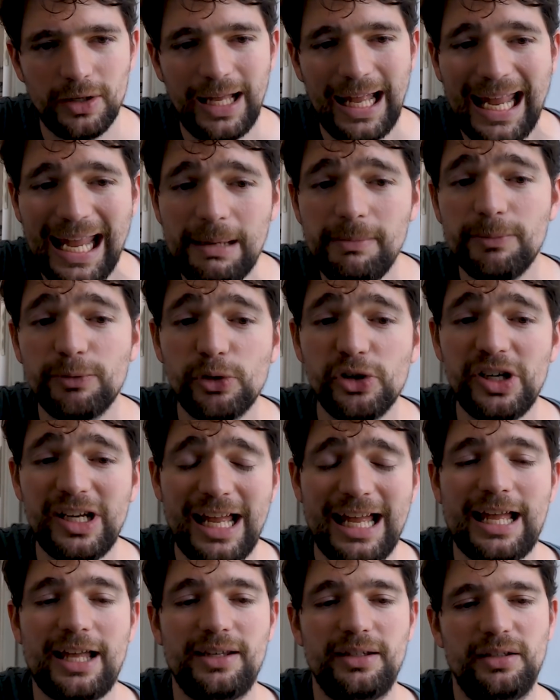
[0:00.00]
Aim for the
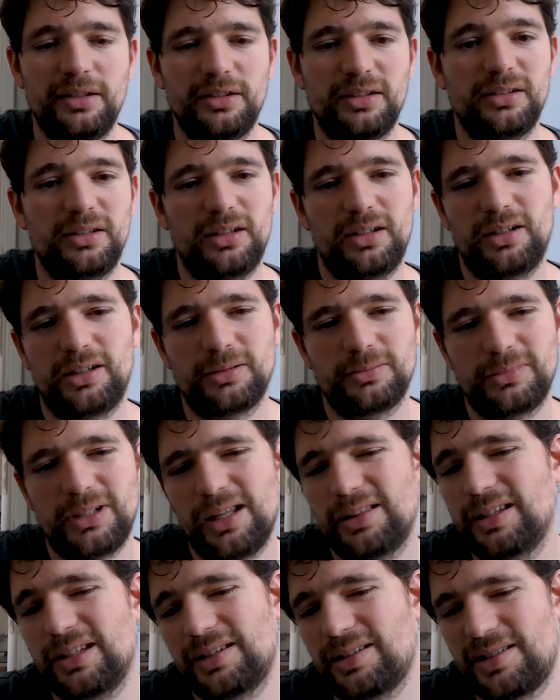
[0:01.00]
Head.
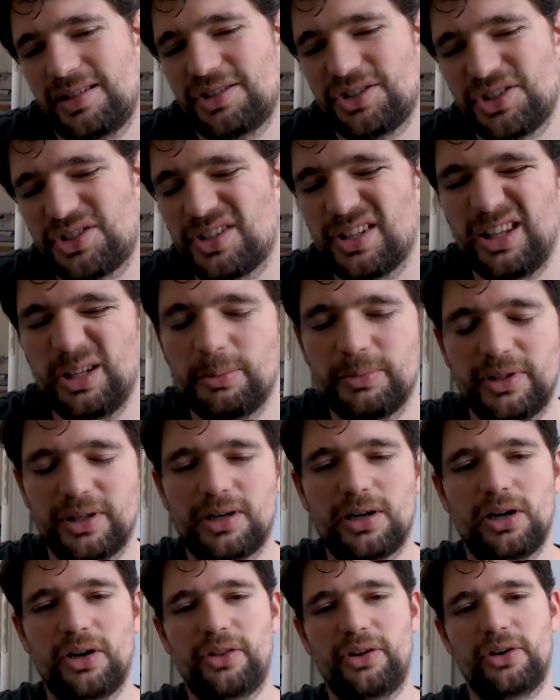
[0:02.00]
I think this is just a
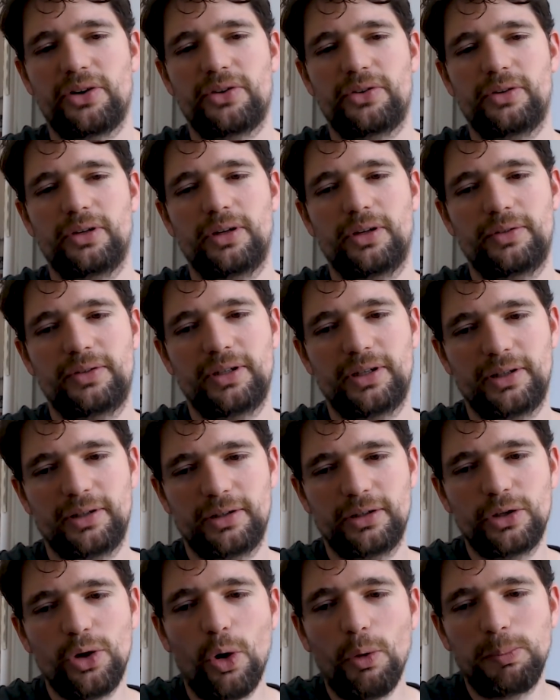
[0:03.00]
limited card. The
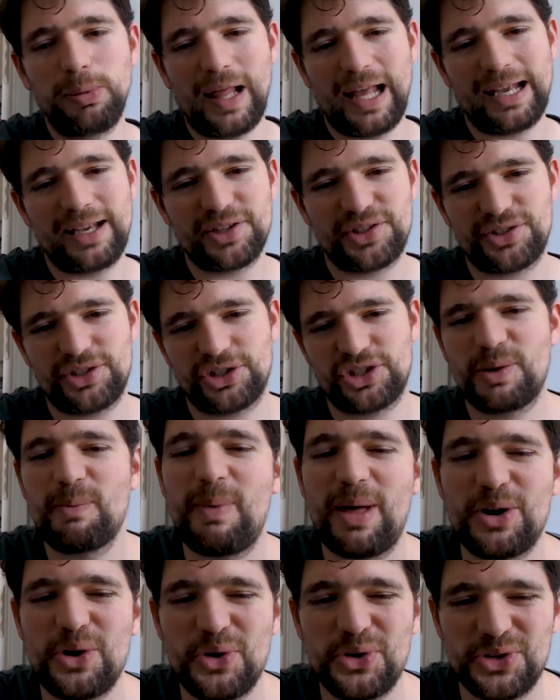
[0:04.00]
Go Blank is such a
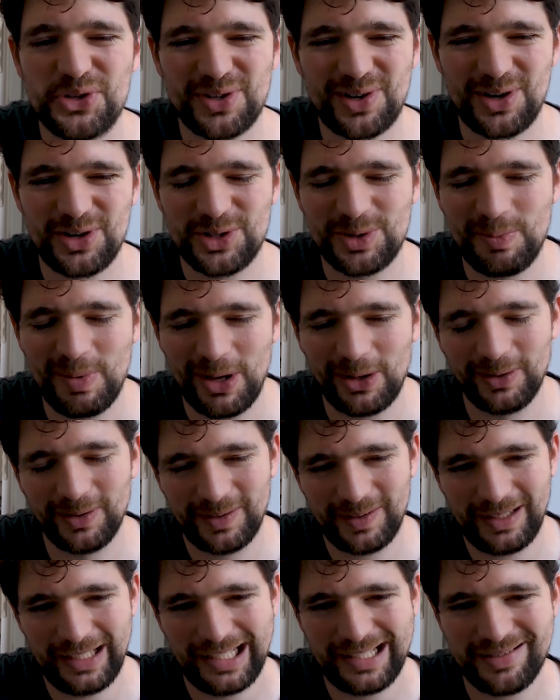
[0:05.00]
better discard spell
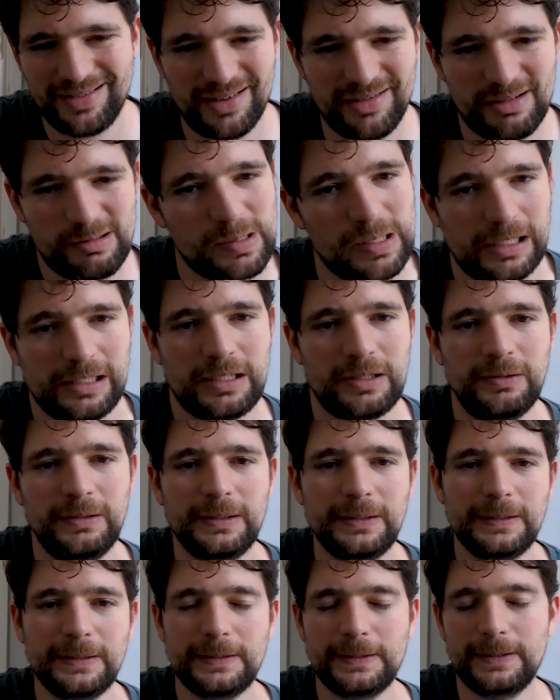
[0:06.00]
in Cinder right now,
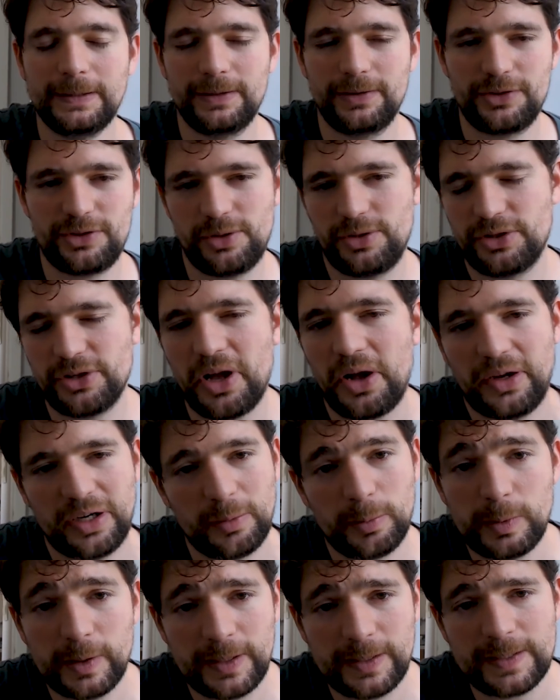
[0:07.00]
so you're not going
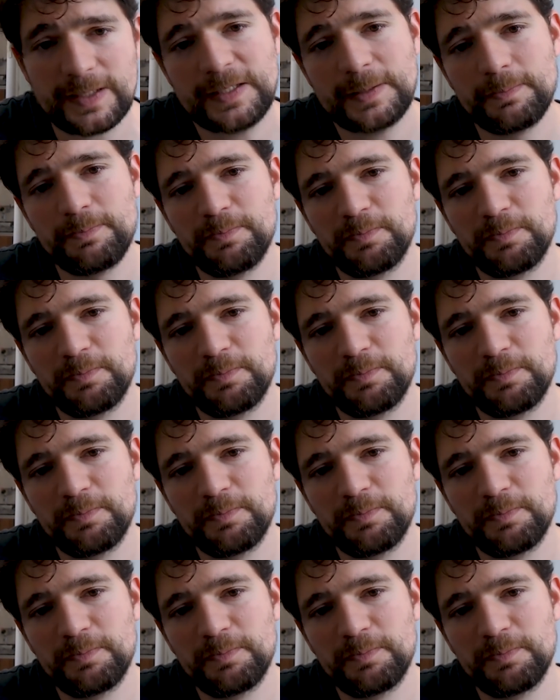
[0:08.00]
to play this.